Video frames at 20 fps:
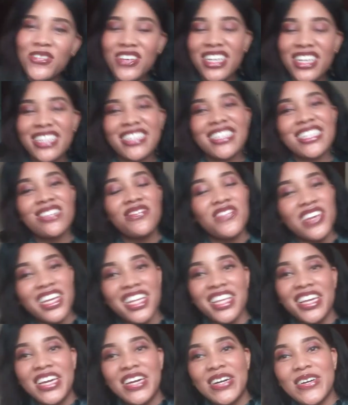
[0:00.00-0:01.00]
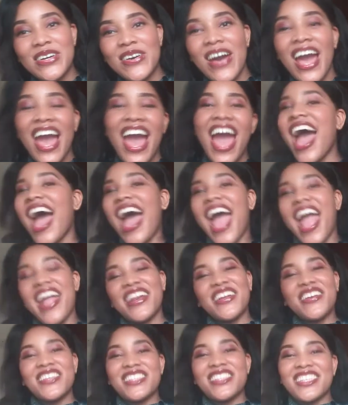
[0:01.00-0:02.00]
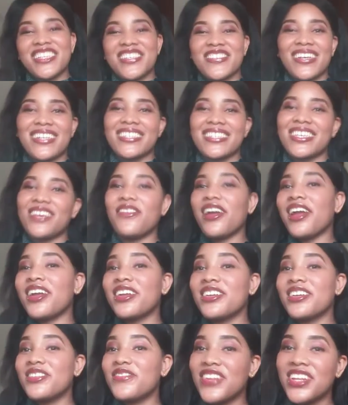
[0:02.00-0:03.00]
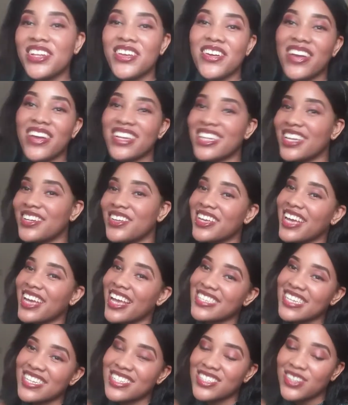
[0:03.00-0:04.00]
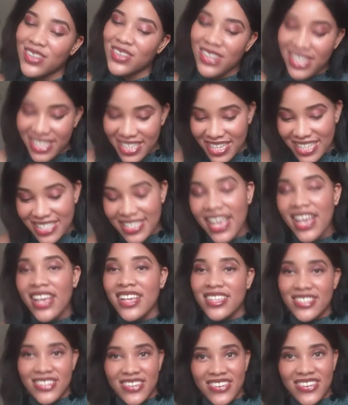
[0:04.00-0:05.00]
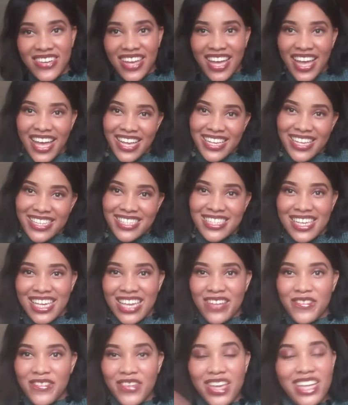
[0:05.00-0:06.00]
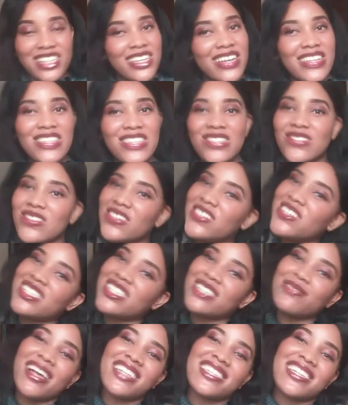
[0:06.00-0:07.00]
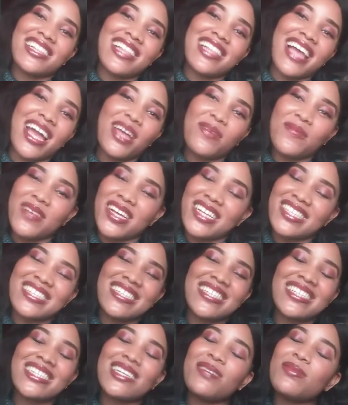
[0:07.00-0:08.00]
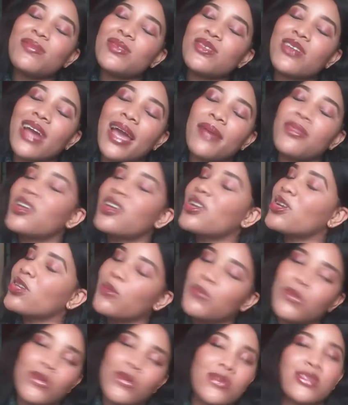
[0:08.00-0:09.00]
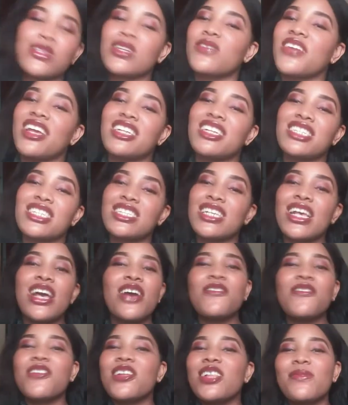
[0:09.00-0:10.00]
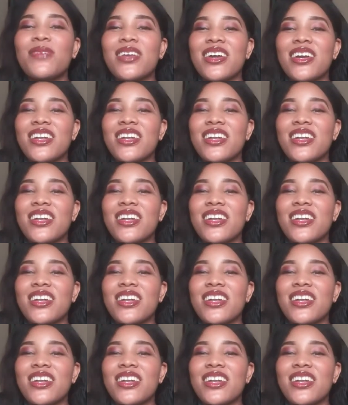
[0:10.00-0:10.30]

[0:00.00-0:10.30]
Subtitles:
for this video. I know this was a very good video and I know you guys enjoyed it. So guys, if you enjoyed this video, smash the like button, subscribe, turn on your post notifications, follow me